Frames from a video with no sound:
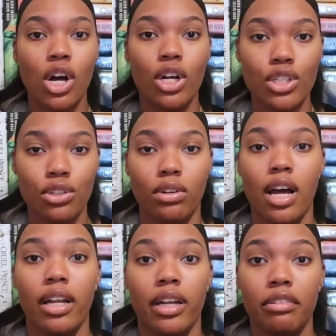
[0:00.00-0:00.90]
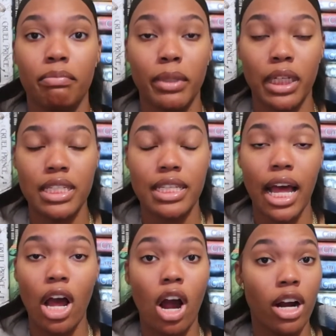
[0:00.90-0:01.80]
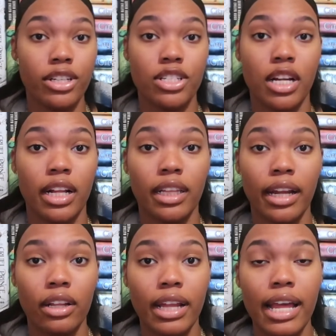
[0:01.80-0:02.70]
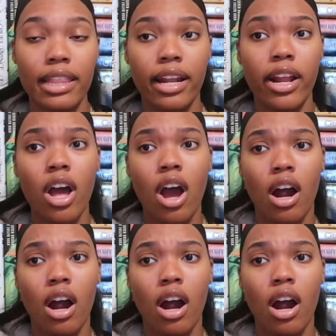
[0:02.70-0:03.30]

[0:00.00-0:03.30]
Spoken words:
also not enough books that aren't shedding light on that, and that